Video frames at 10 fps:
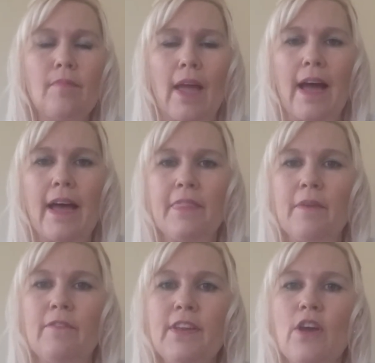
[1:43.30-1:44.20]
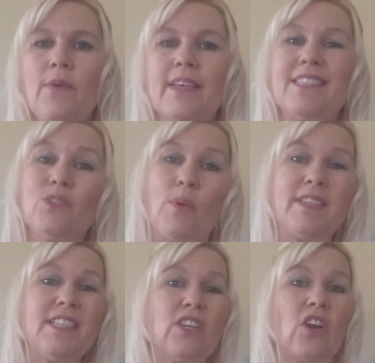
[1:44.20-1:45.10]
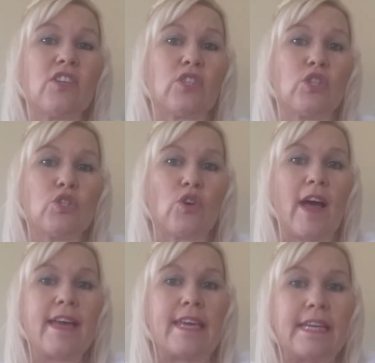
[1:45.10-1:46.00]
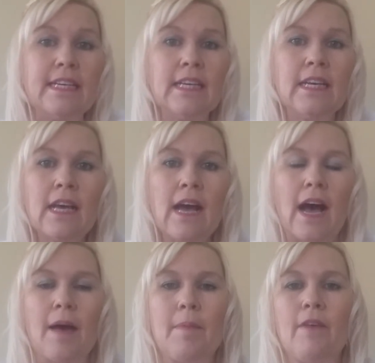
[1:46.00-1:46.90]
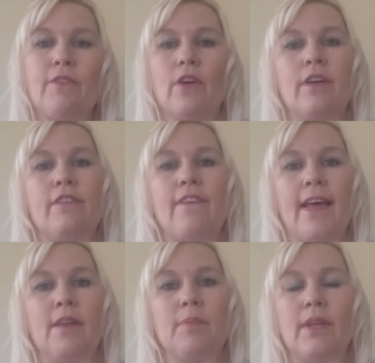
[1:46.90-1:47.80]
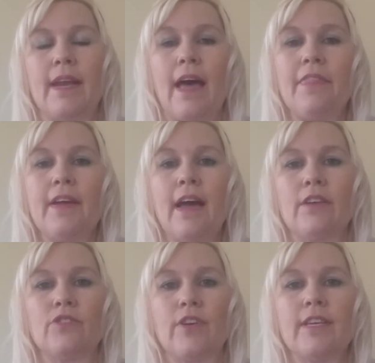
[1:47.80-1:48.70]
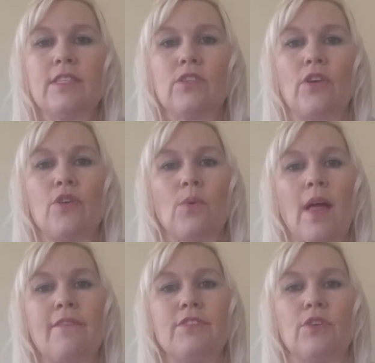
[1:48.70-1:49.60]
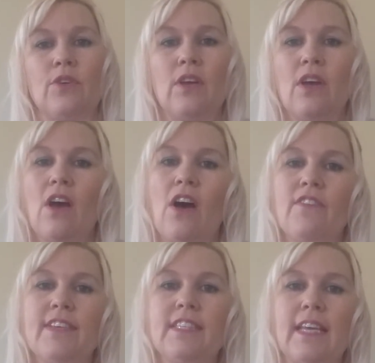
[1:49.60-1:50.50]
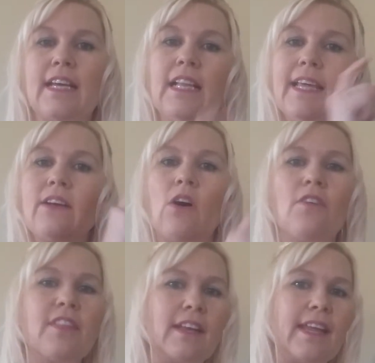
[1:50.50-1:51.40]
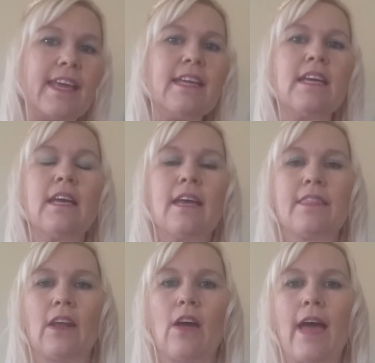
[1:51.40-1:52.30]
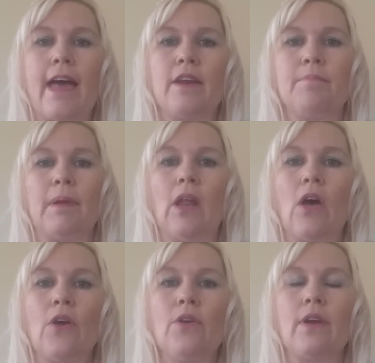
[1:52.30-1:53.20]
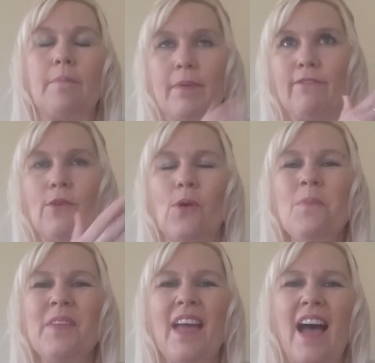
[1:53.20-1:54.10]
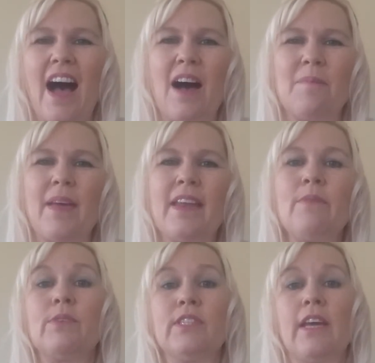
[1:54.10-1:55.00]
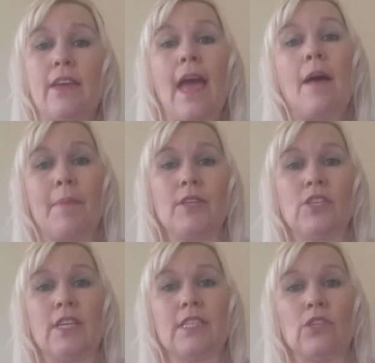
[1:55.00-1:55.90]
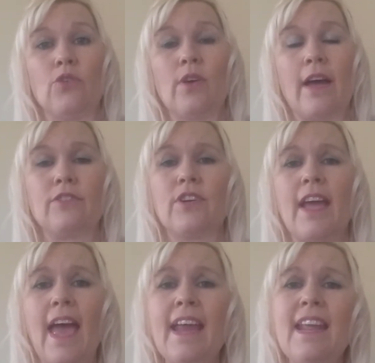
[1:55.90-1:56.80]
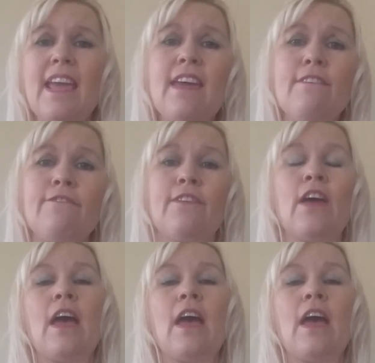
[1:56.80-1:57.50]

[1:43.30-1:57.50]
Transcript: Uh, the video is $20 Australian. Um, I've got it available in other countries, so you'll have to obviously click on the link that I added below uh, before, um, and it will tell you how much it is in your country and if